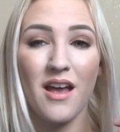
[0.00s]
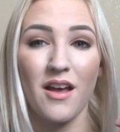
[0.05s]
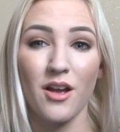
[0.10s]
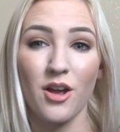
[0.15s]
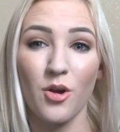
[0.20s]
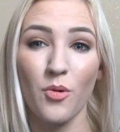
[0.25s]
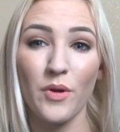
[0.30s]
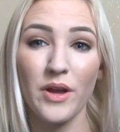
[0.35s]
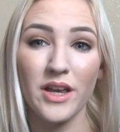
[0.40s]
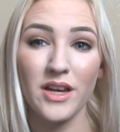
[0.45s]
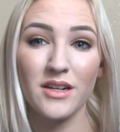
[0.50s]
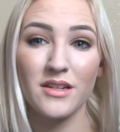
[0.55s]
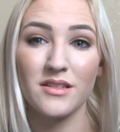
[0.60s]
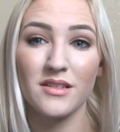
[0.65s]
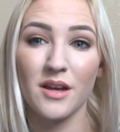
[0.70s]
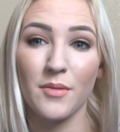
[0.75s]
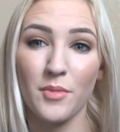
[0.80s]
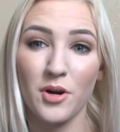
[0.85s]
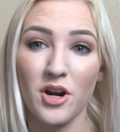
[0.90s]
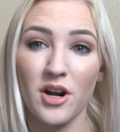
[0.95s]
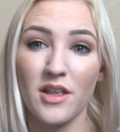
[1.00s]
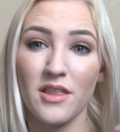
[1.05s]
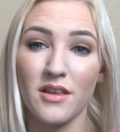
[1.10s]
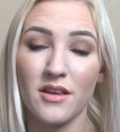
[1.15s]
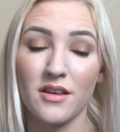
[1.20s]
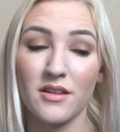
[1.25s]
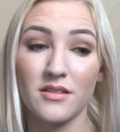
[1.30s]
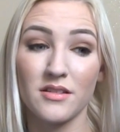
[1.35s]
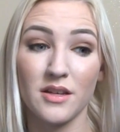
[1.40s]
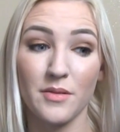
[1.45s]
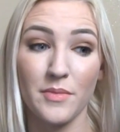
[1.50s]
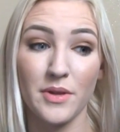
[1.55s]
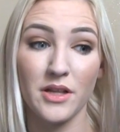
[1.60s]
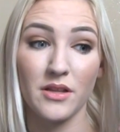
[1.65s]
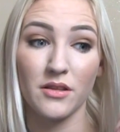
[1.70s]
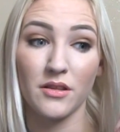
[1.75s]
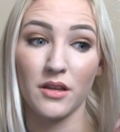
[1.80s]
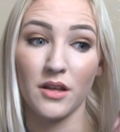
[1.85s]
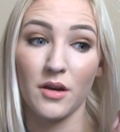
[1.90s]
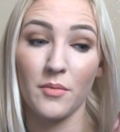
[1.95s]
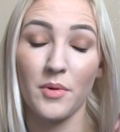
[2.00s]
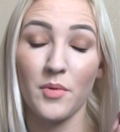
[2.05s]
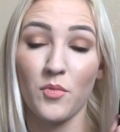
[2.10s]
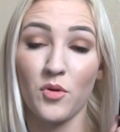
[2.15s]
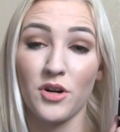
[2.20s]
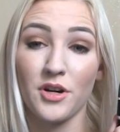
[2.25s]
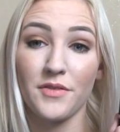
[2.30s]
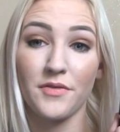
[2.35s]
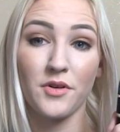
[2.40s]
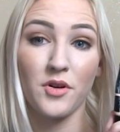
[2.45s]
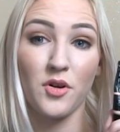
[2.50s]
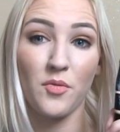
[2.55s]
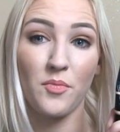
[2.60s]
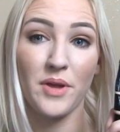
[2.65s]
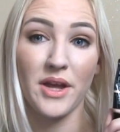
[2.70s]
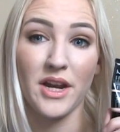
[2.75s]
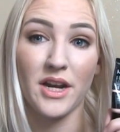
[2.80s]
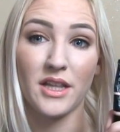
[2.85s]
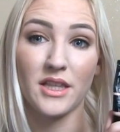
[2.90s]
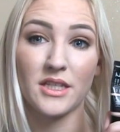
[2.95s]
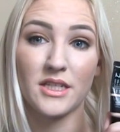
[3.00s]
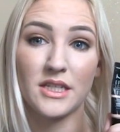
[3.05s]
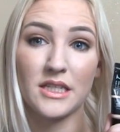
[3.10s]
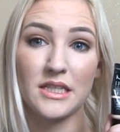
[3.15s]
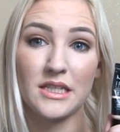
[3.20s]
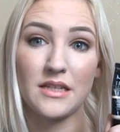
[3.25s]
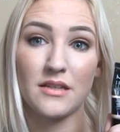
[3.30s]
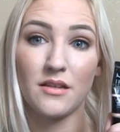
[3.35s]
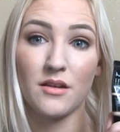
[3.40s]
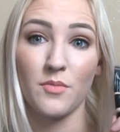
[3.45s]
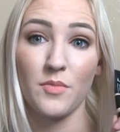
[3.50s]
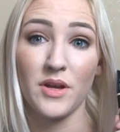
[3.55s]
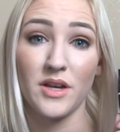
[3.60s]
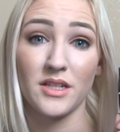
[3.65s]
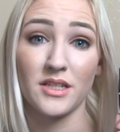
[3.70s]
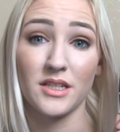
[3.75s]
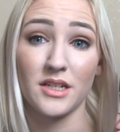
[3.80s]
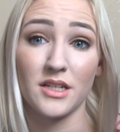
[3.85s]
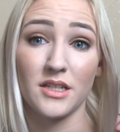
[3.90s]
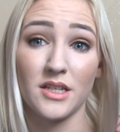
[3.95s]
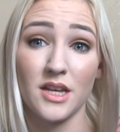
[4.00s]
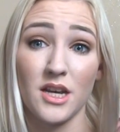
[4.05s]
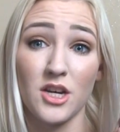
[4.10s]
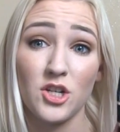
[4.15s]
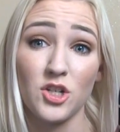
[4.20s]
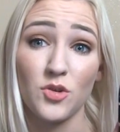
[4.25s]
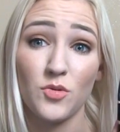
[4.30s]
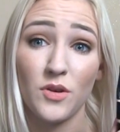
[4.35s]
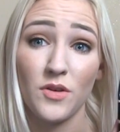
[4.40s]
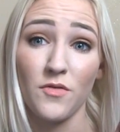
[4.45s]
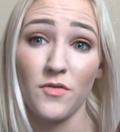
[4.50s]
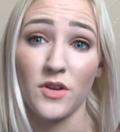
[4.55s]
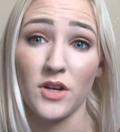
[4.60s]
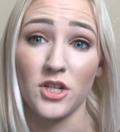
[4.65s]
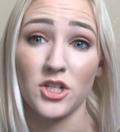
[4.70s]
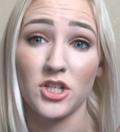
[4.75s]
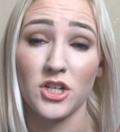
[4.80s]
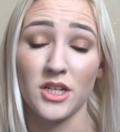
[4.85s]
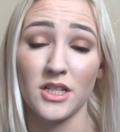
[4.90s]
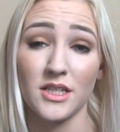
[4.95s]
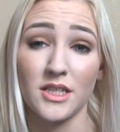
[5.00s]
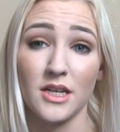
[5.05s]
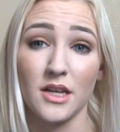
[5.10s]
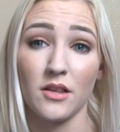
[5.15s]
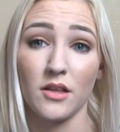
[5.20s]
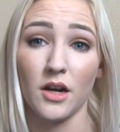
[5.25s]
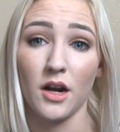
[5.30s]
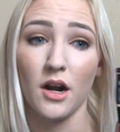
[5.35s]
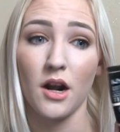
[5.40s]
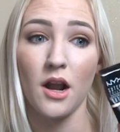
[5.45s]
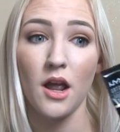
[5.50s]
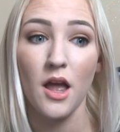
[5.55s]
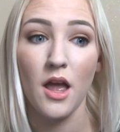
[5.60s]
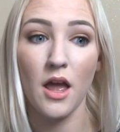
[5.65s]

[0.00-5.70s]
Going into summer, I think it is going to be a little bit more difficult panning this concealer because it is a dewy finish concealer.